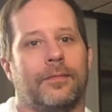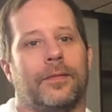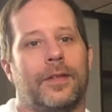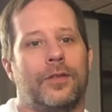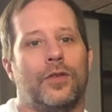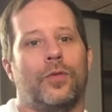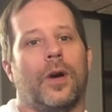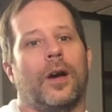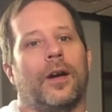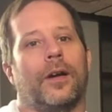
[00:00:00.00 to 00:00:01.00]
into
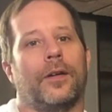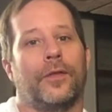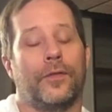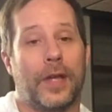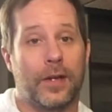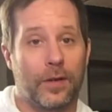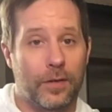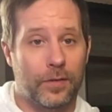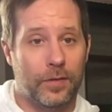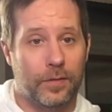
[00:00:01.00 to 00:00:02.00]
our
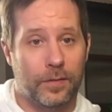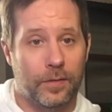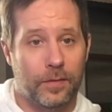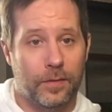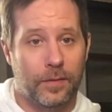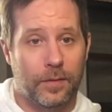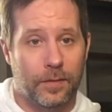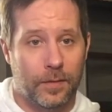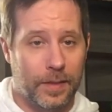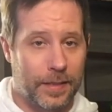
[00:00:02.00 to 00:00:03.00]
fingers to
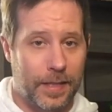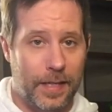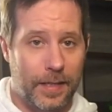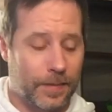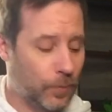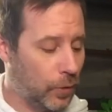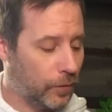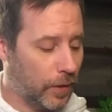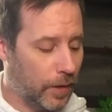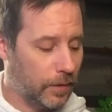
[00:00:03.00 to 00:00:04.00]
see this move
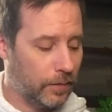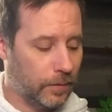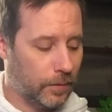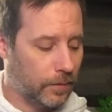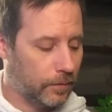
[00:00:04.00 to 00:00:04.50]
right.